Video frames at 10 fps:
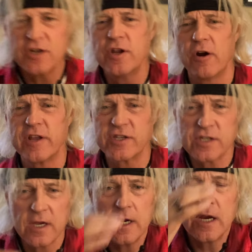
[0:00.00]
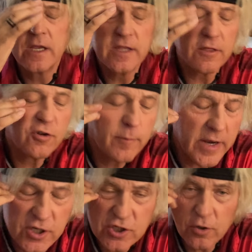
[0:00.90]
to notice that through my
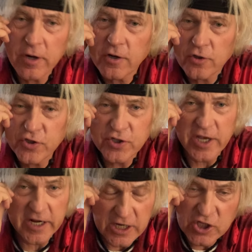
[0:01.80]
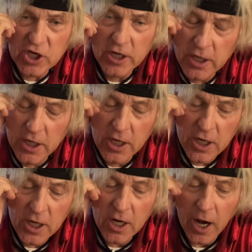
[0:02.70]
historical studies,
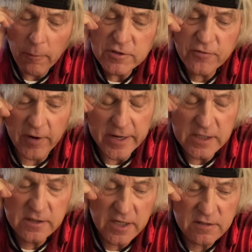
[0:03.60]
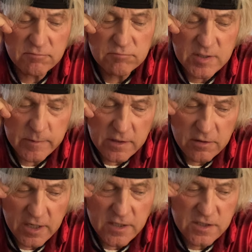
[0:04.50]
I was finding that some of the
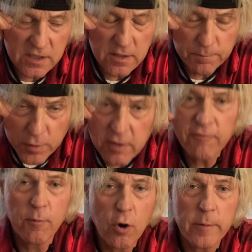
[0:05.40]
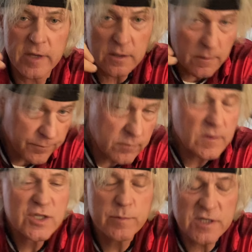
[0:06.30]
things in the Book of Mormon
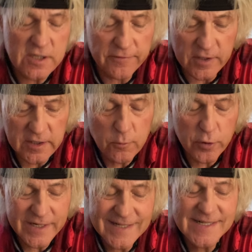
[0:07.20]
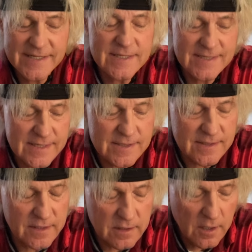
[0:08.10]
specifically were
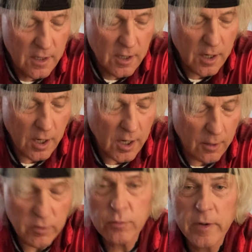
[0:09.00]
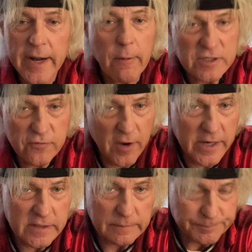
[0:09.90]
inconsistent uh, with what I was
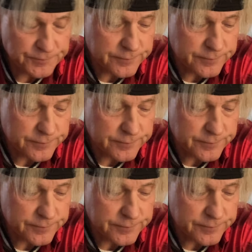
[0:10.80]
finding